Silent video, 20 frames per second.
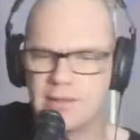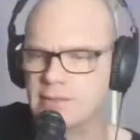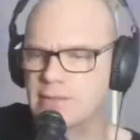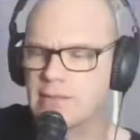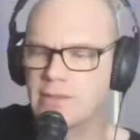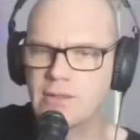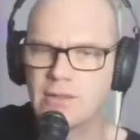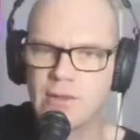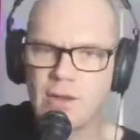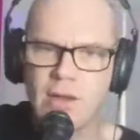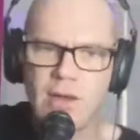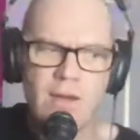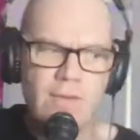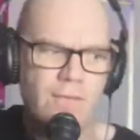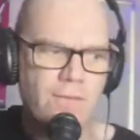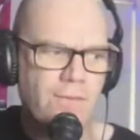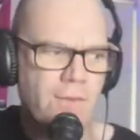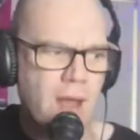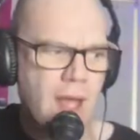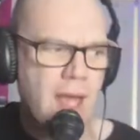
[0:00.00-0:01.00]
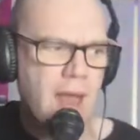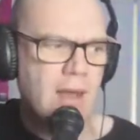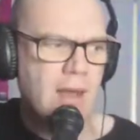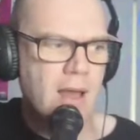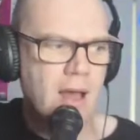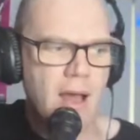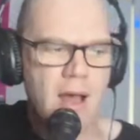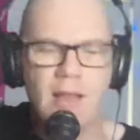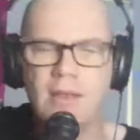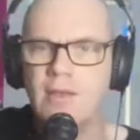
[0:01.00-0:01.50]
A good friend
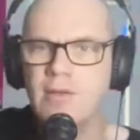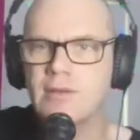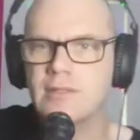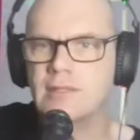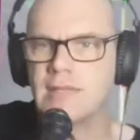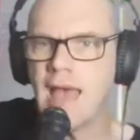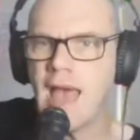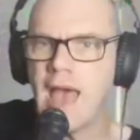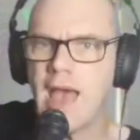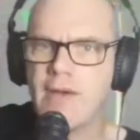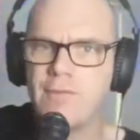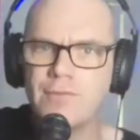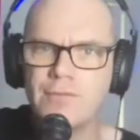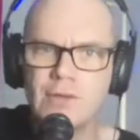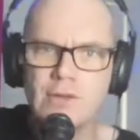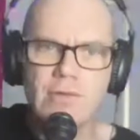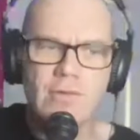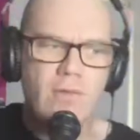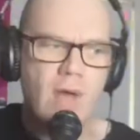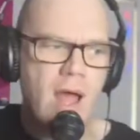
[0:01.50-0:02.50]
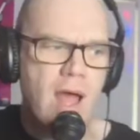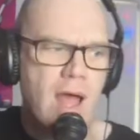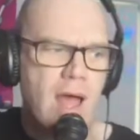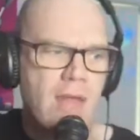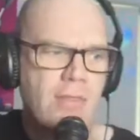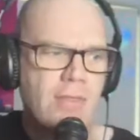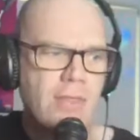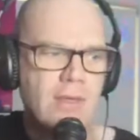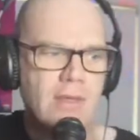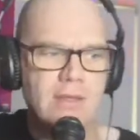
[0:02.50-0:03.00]
looks after
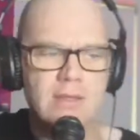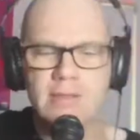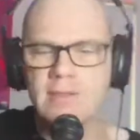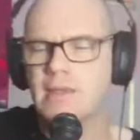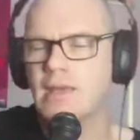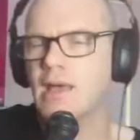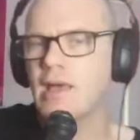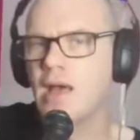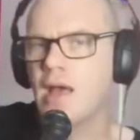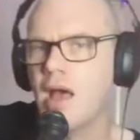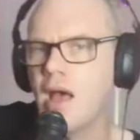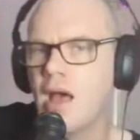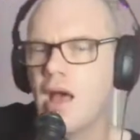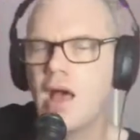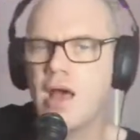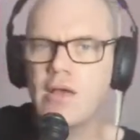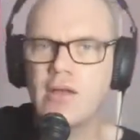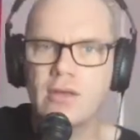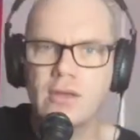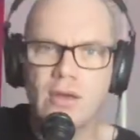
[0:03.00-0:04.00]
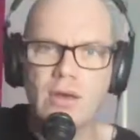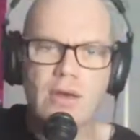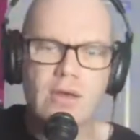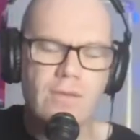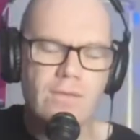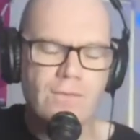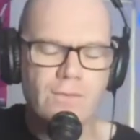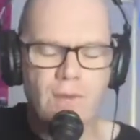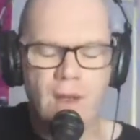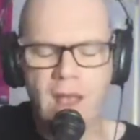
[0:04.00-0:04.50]
others. A good
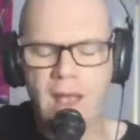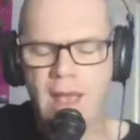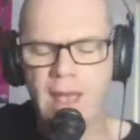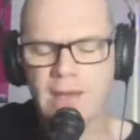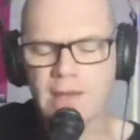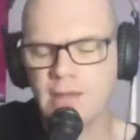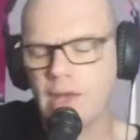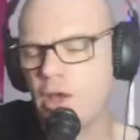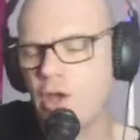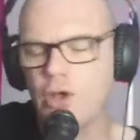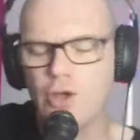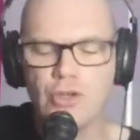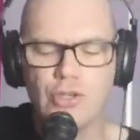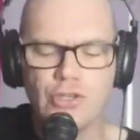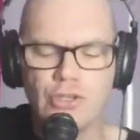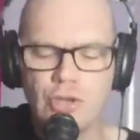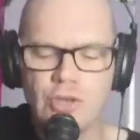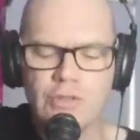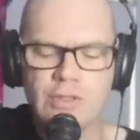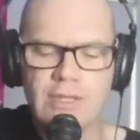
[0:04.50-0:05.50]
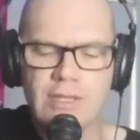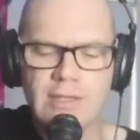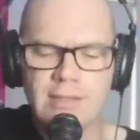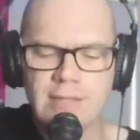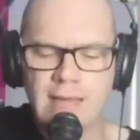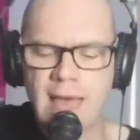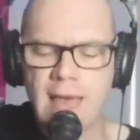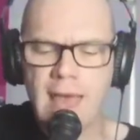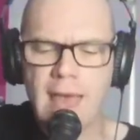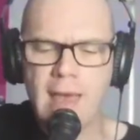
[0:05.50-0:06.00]
friend uses
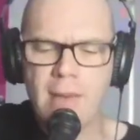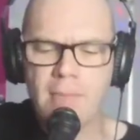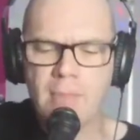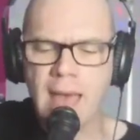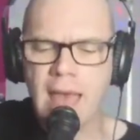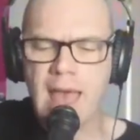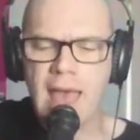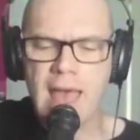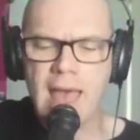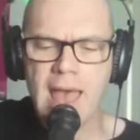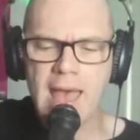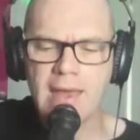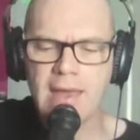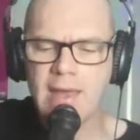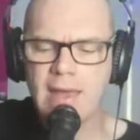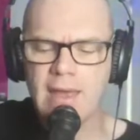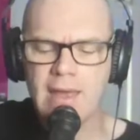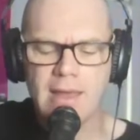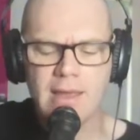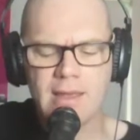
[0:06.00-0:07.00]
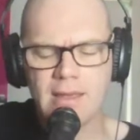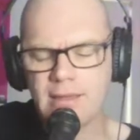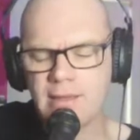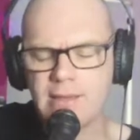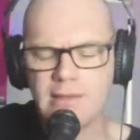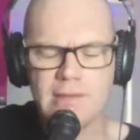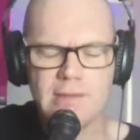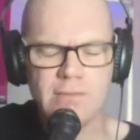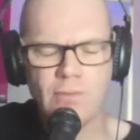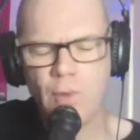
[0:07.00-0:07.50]
their
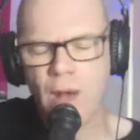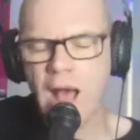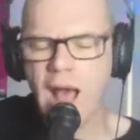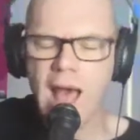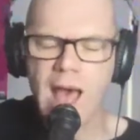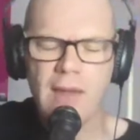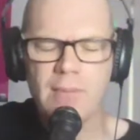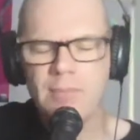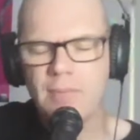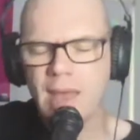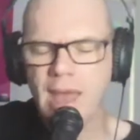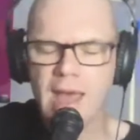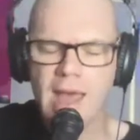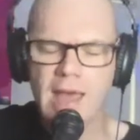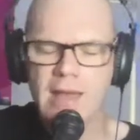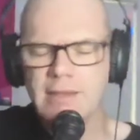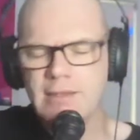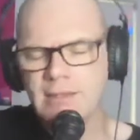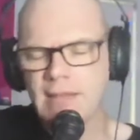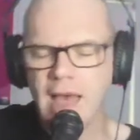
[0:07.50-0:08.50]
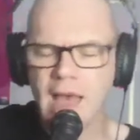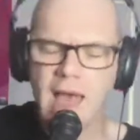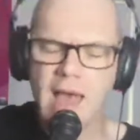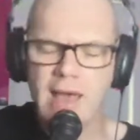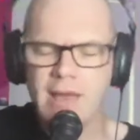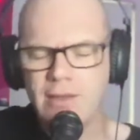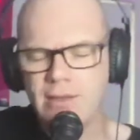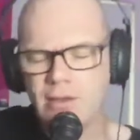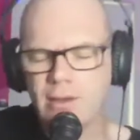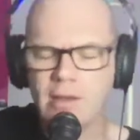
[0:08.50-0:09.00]
manners. What makes
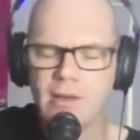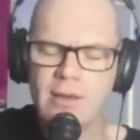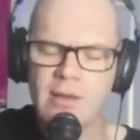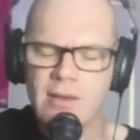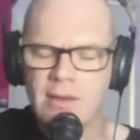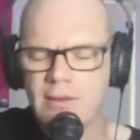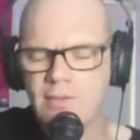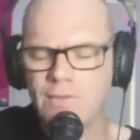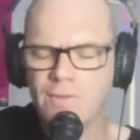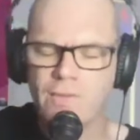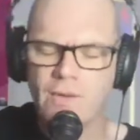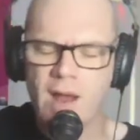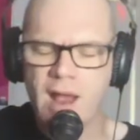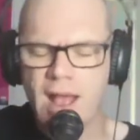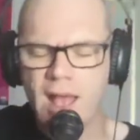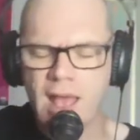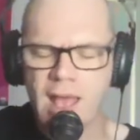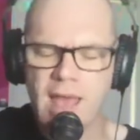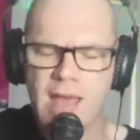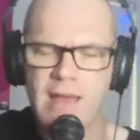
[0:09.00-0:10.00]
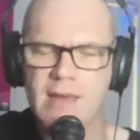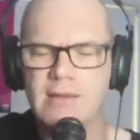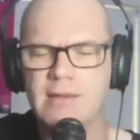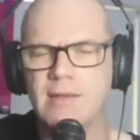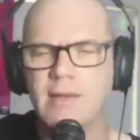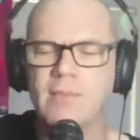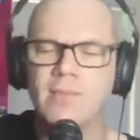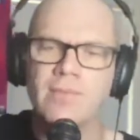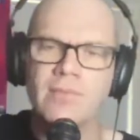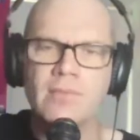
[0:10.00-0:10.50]
a good friend?
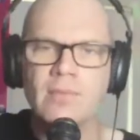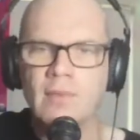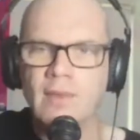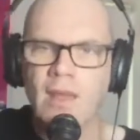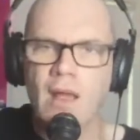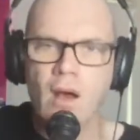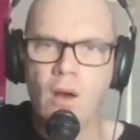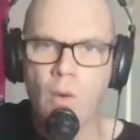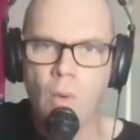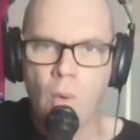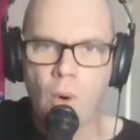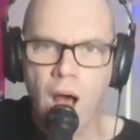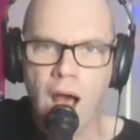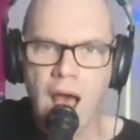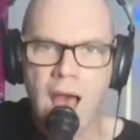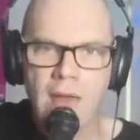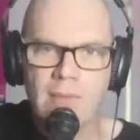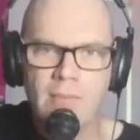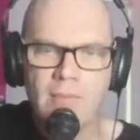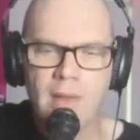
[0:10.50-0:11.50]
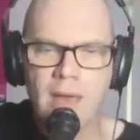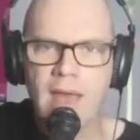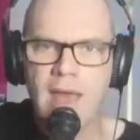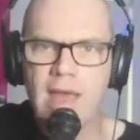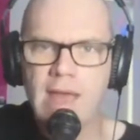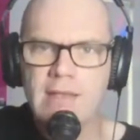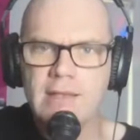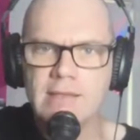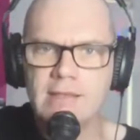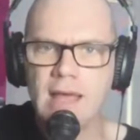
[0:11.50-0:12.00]
What
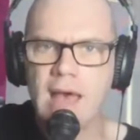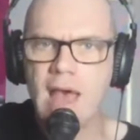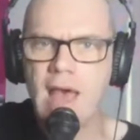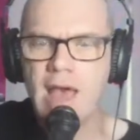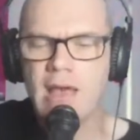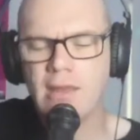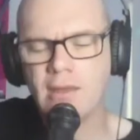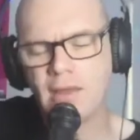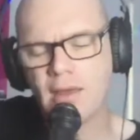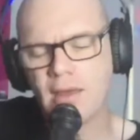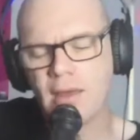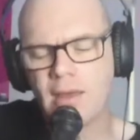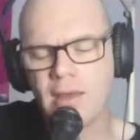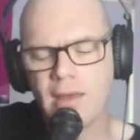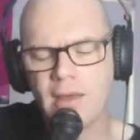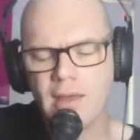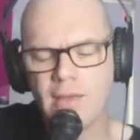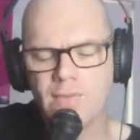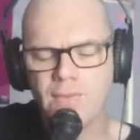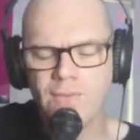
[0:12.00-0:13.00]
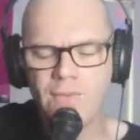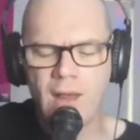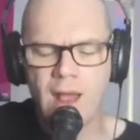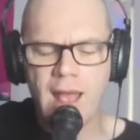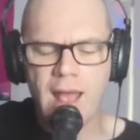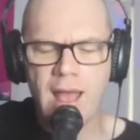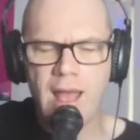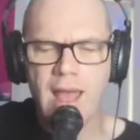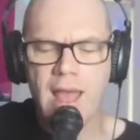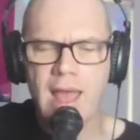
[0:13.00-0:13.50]
makes a good
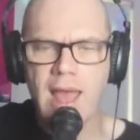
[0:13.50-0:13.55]
friend?